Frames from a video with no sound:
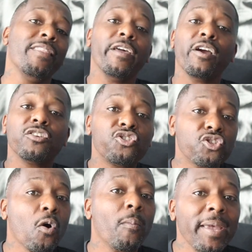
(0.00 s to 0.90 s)
There are
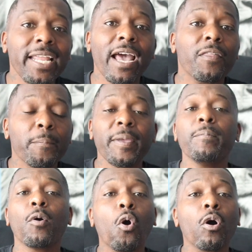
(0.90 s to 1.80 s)
so many other
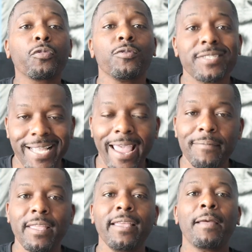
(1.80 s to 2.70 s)
people going through the
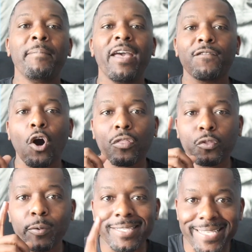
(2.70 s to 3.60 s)
same thing that may have gone
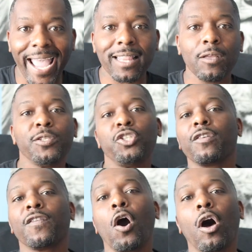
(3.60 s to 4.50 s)
through exactly what you
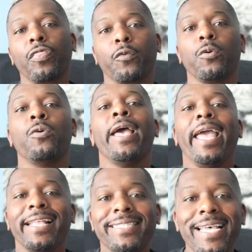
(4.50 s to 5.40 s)
have gone through
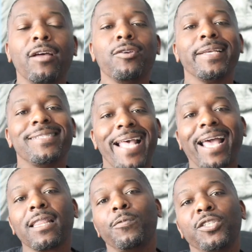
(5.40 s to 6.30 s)
and tell you
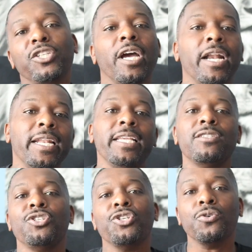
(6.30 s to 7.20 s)
exactly what you're going to need
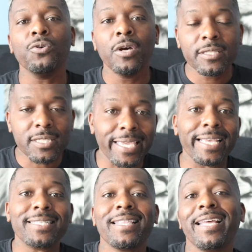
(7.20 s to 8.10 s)
to do to
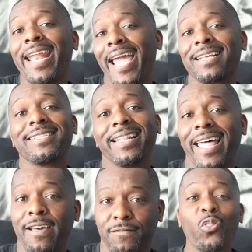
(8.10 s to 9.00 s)
get to the next
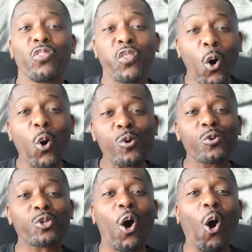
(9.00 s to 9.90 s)
level.
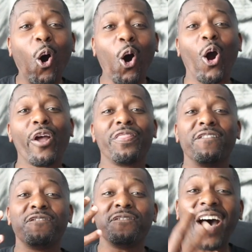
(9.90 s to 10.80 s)
Those are the
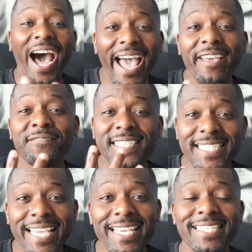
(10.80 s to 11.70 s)
5
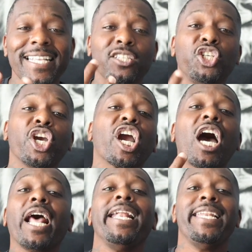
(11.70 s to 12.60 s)
C's that you're
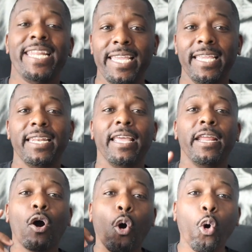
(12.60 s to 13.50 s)
going to need
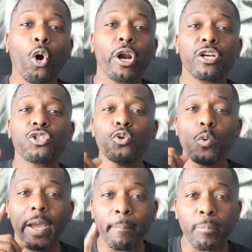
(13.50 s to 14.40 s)
in order
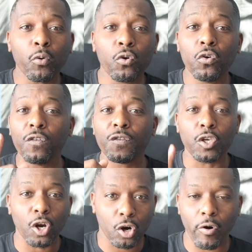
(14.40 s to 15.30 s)
to improve
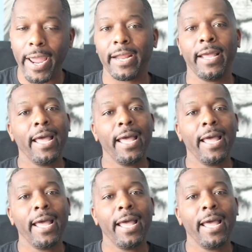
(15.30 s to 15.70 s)
your credit.